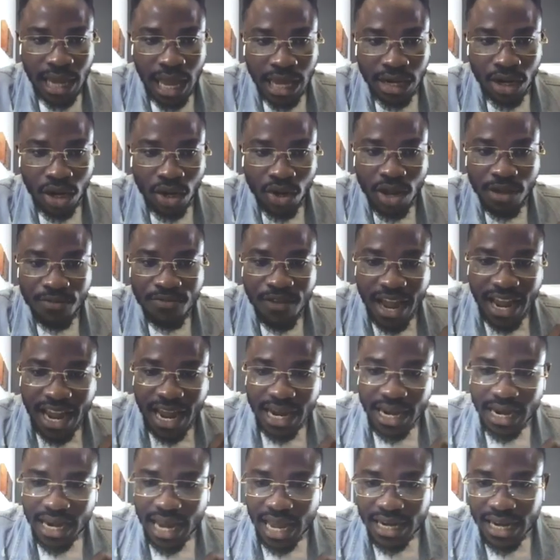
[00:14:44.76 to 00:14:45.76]
I don't know if I
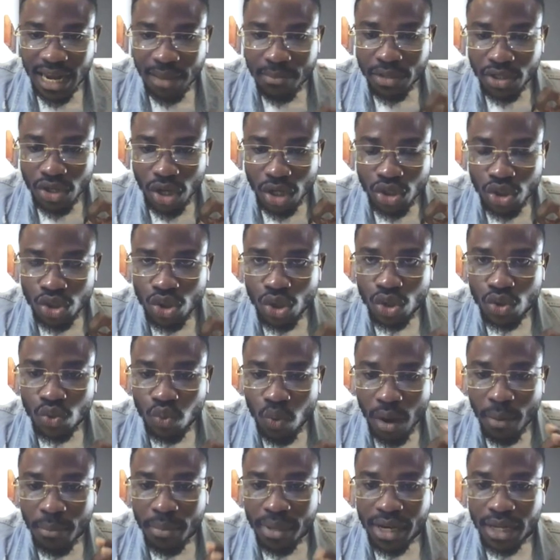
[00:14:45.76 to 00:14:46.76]
let me just use
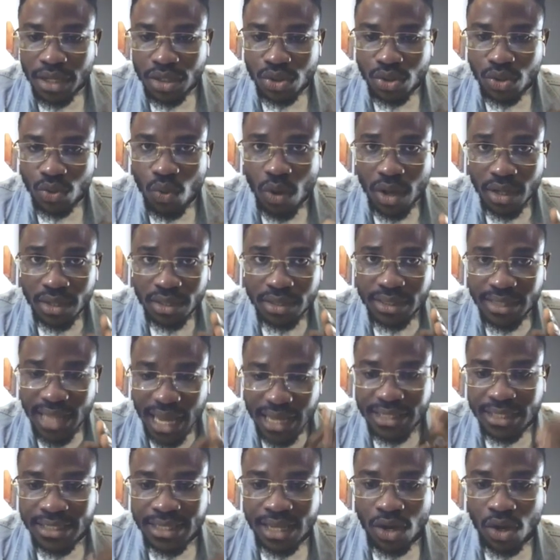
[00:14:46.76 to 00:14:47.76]
30
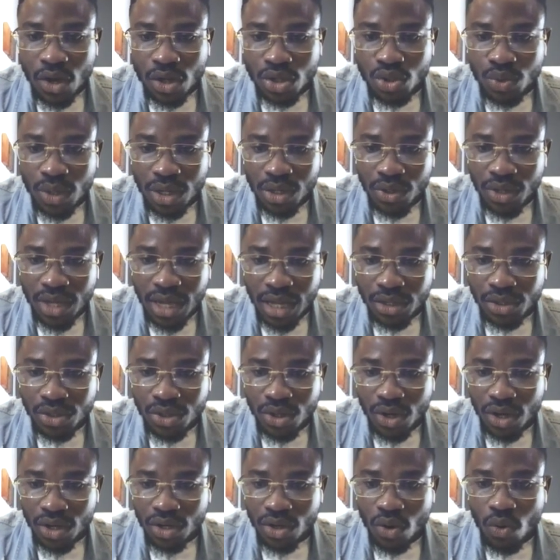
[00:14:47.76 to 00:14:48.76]
seconds to educate
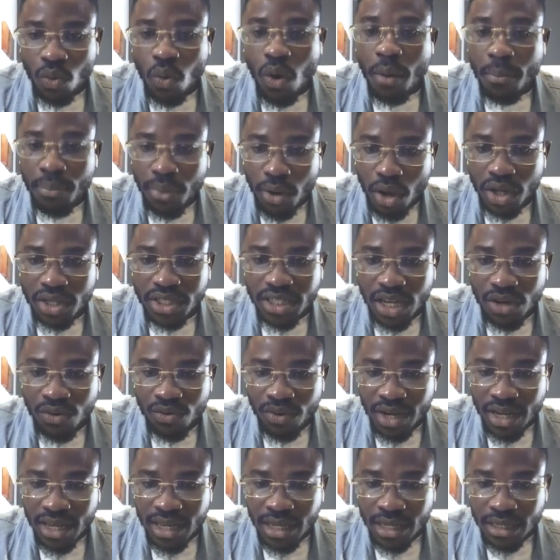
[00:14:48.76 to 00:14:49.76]
you on what blockchain
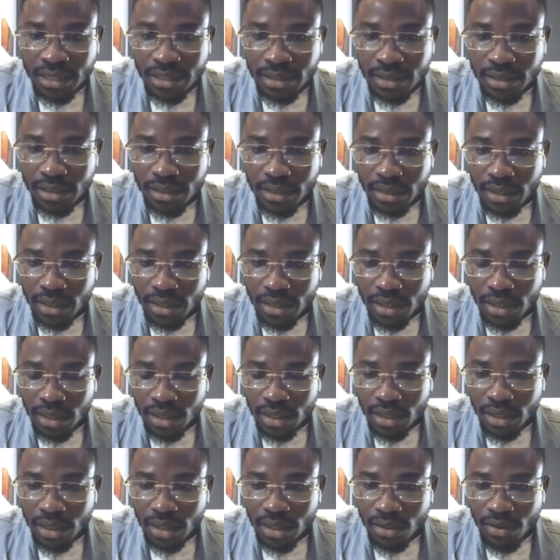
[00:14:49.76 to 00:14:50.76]
really is,
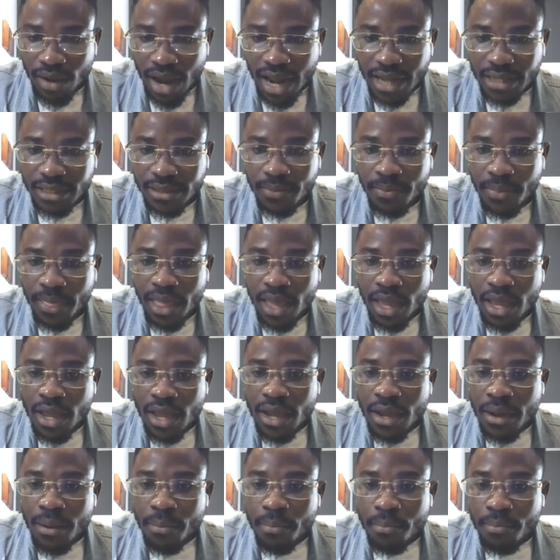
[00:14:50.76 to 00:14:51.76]
right? Yes,
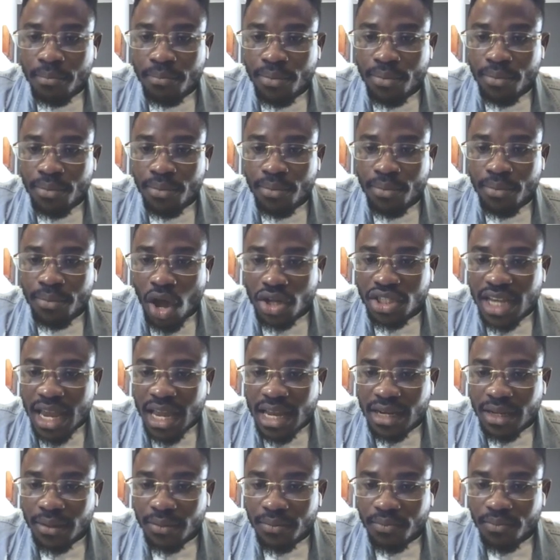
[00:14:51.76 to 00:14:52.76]
go ahead. Blockchain,
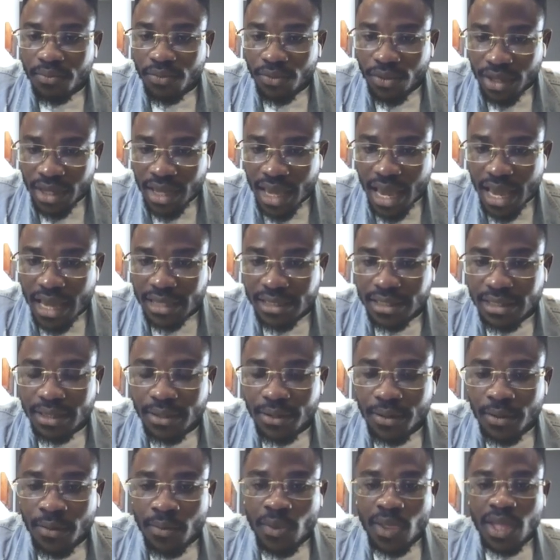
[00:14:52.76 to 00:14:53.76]
yes,
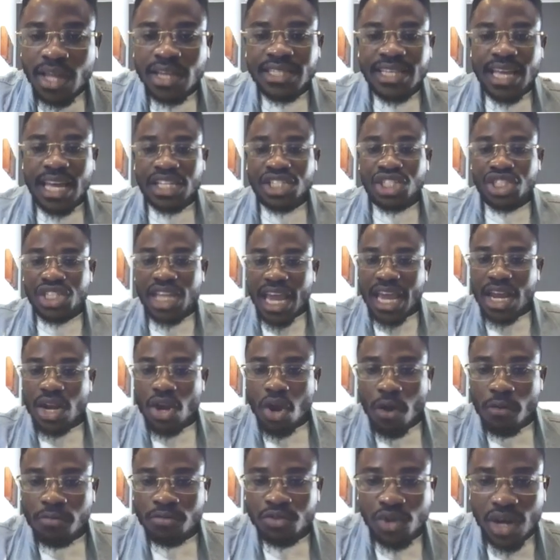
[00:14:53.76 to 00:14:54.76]
is a chain
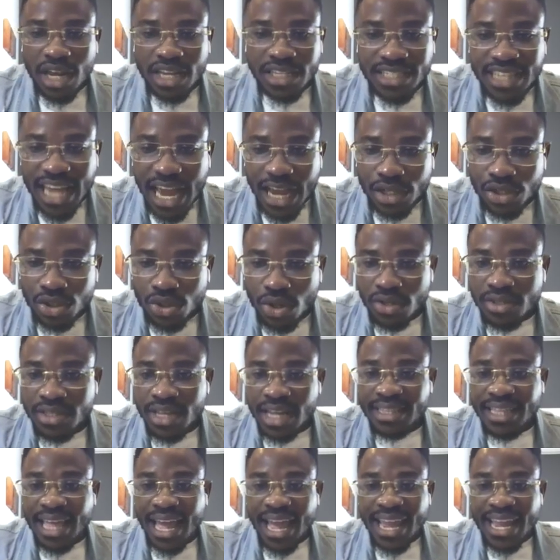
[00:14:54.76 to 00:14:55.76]
of transactions
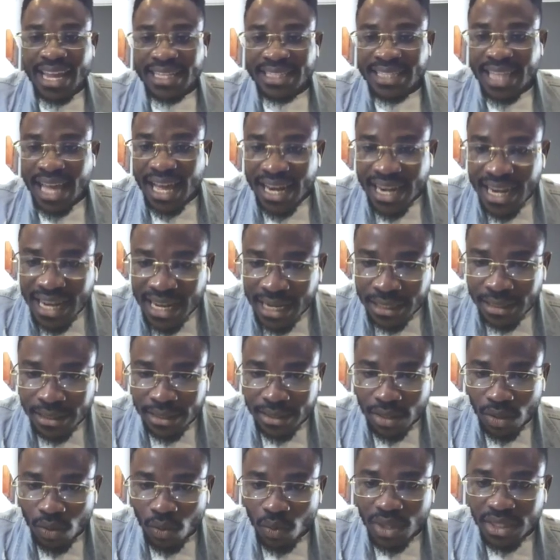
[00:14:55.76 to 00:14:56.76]
that are interlinked
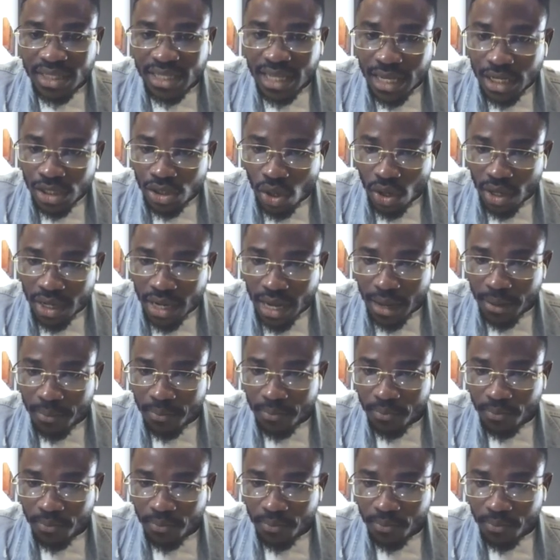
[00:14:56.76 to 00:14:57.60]
with each other.